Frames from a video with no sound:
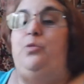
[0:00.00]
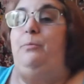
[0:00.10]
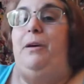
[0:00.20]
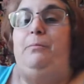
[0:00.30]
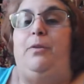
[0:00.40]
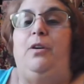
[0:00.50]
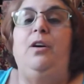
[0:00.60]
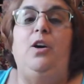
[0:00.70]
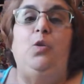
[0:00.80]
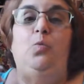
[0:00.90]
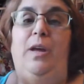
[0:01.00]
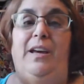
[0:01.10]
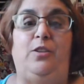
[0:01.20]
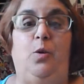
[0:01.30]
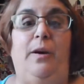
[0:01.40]
Remember, we
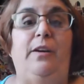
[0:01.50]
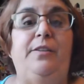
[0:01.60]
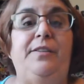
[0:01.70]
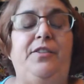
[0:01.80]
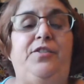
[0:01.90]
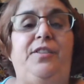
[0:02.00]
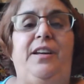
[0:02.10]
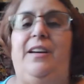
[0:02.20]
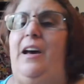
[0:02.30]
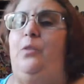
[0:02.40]
had no air conditioning.